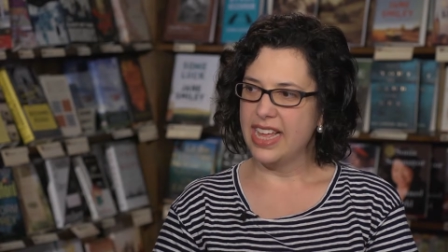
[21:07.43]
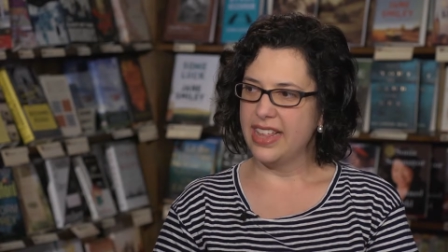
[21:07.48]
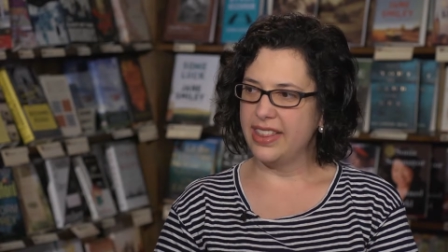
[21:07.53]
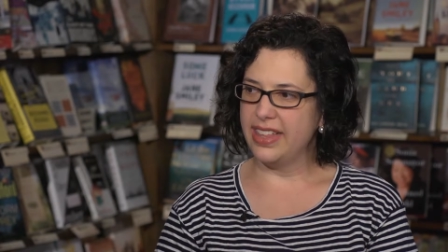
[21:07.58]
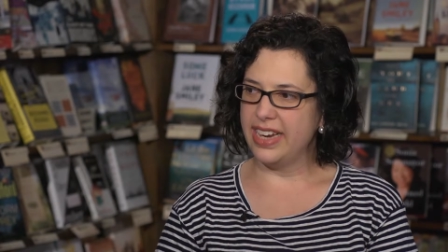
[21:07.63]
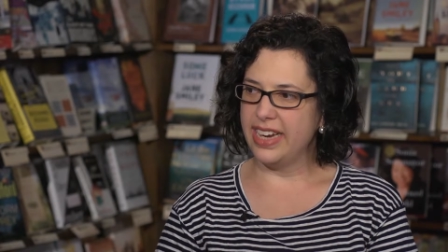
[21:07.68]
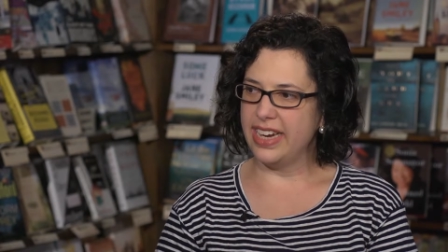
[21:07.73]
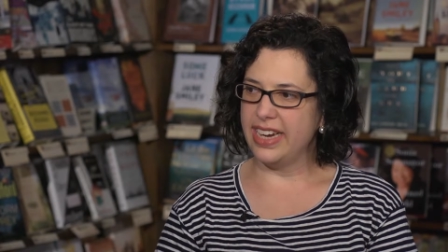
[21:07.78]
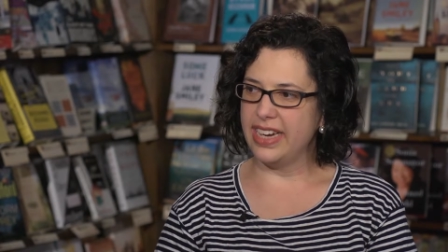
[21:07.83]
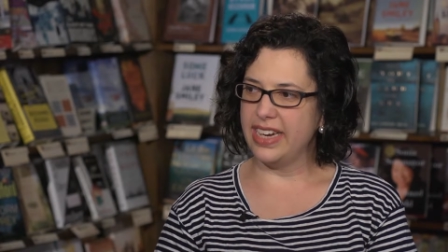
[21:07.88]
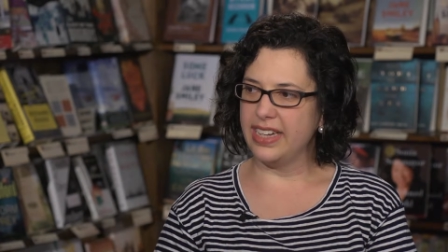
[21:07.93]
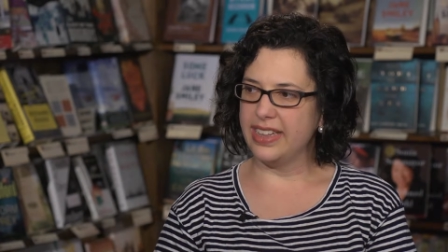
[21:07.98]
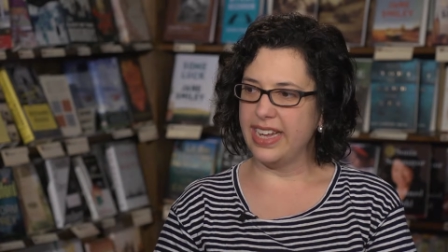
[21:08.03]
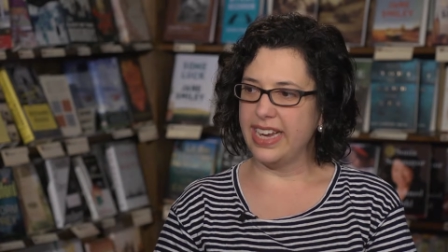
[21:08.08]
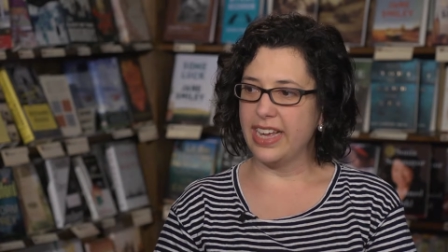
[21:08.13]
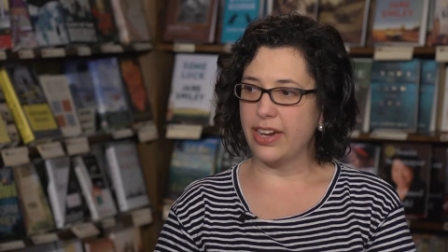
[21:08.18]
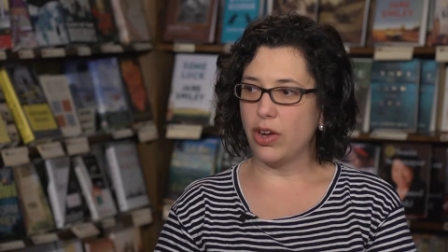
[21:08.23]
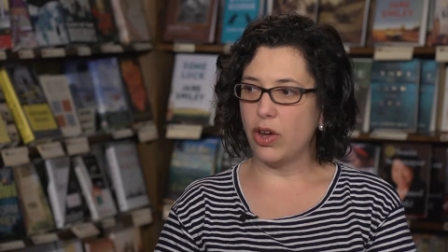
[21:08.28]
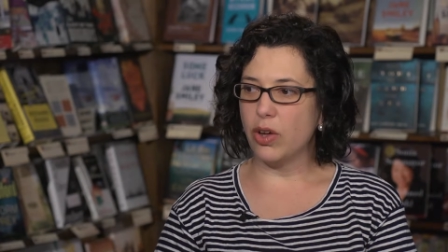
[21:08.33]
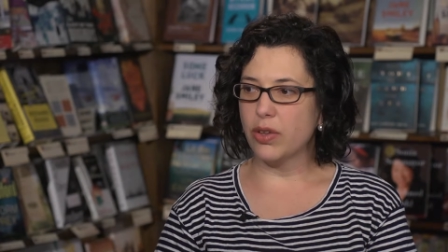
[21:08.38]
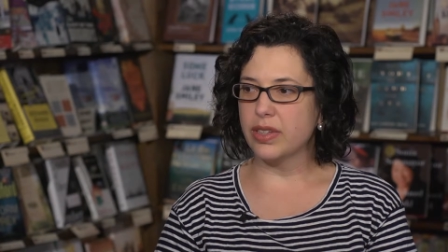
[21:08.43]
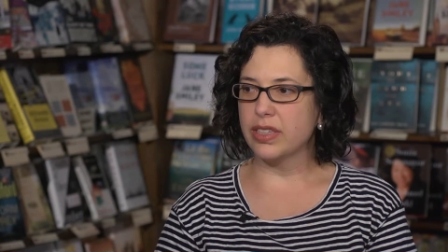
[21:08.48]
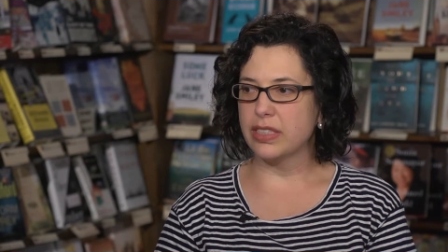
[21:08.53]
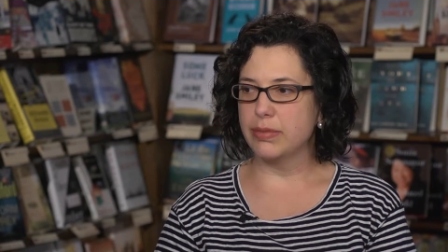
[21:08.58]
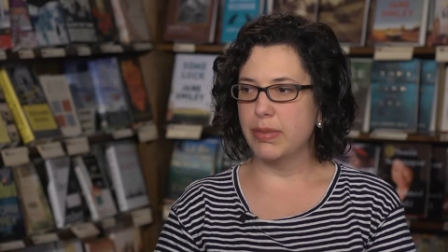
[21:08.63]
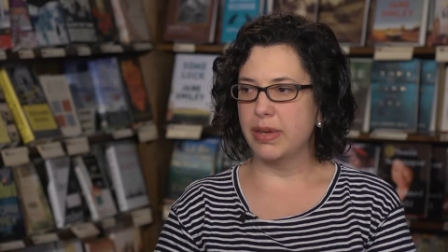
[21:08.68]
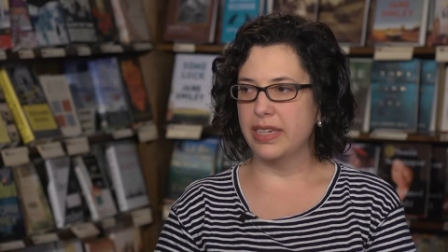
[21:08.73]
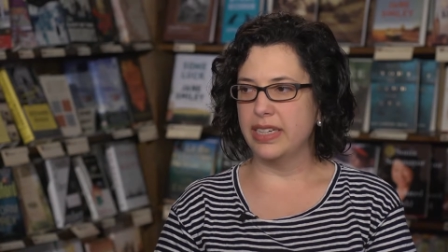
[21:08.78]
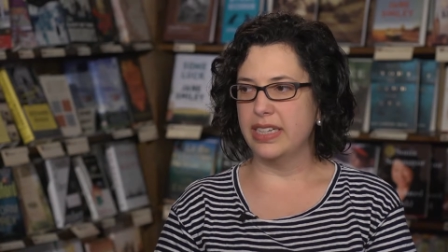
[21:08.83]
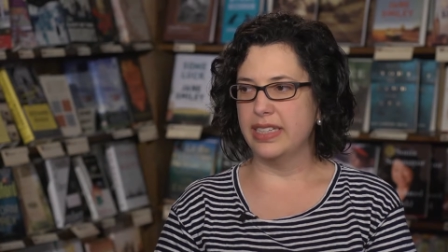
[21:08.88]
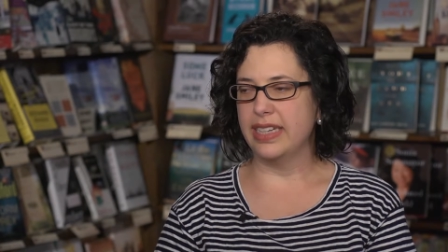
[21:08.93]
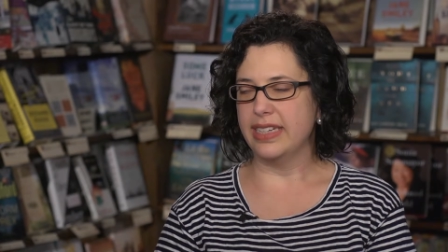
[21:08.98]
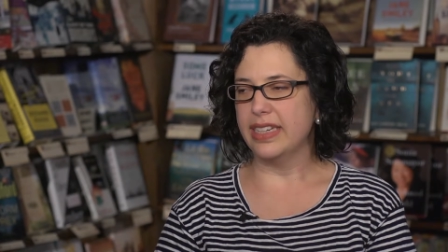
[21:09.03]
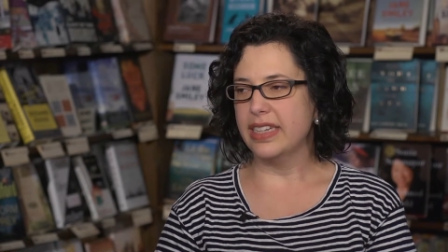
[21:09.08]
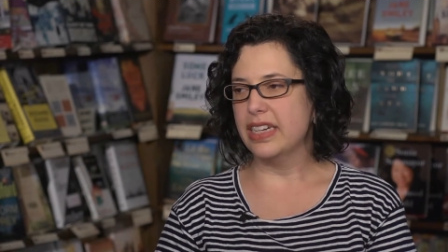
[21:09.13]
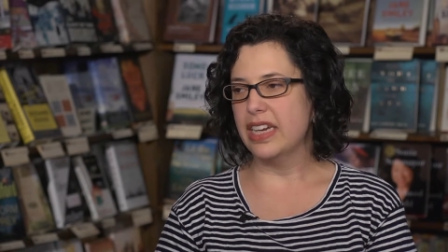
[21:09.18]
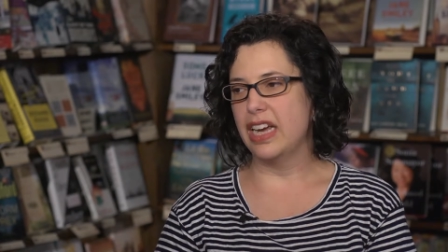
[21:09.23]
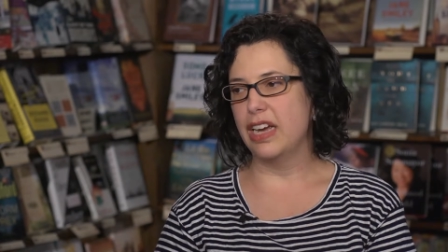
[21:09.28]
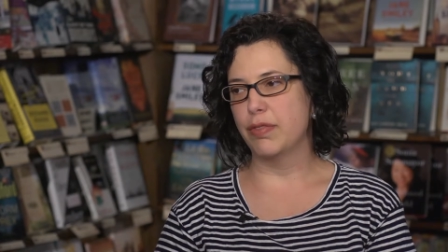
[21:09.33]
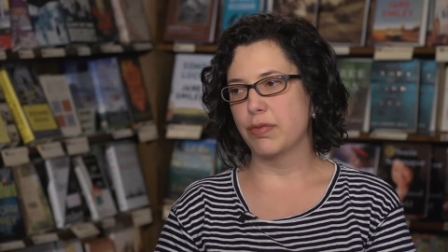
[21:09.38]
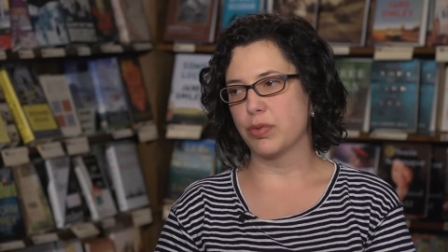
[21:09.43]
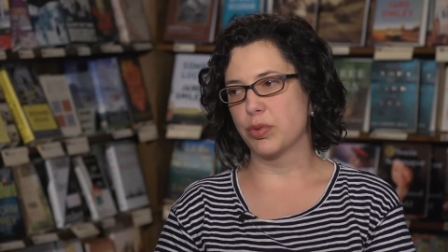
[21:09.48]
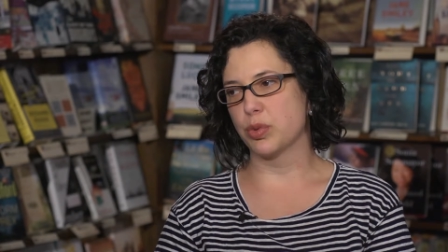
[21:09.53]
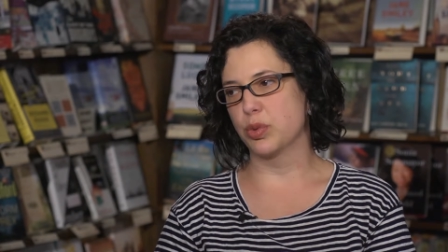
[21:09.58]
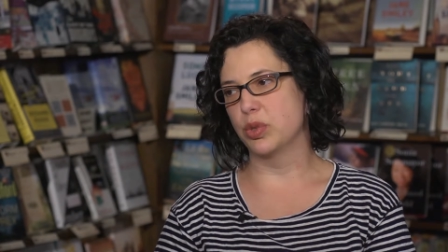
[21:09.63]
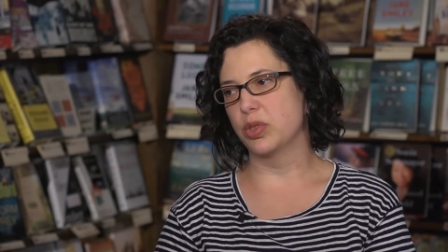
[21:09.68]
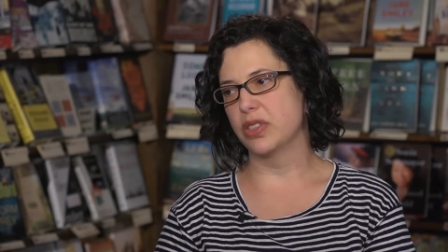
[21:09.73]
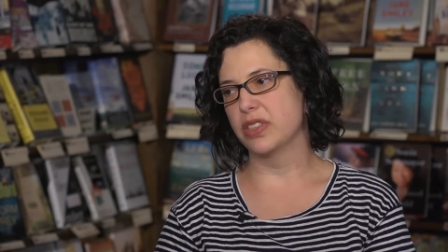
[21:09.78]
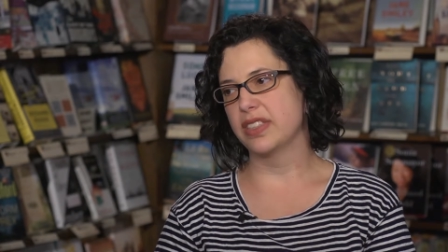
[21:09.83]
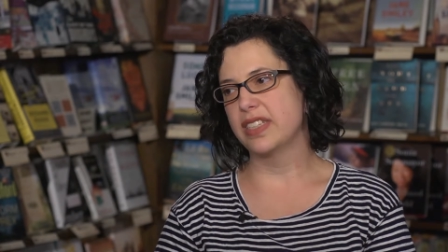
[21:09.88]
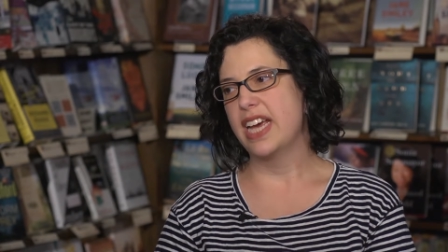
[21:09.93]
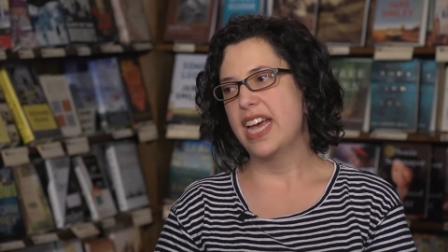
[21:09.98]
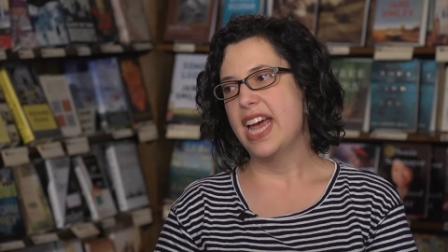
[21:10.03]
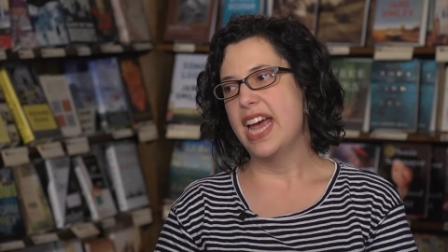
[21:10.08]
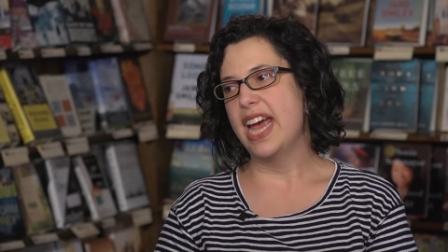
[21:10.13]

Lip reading: they had all this money, they didn't have rules,